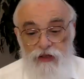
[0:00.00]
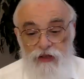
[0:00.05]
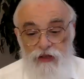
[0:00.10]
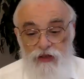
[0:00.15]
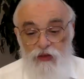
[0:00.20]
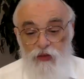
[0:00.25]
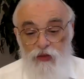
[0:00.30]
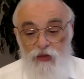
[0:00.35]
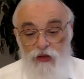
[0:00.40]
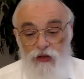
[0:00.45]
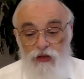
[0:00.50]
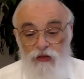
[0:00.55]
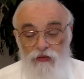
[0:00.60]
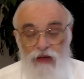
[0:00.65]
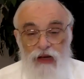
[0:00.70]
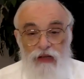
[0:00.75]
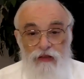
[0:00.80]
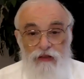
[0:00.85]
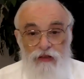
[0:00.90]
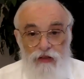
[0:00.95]
The will
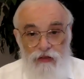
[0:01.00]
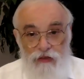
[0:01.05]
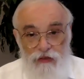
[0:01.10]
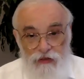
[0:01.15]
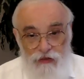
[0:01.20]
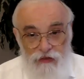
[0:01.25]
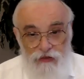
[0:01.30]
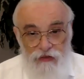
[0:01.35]
matter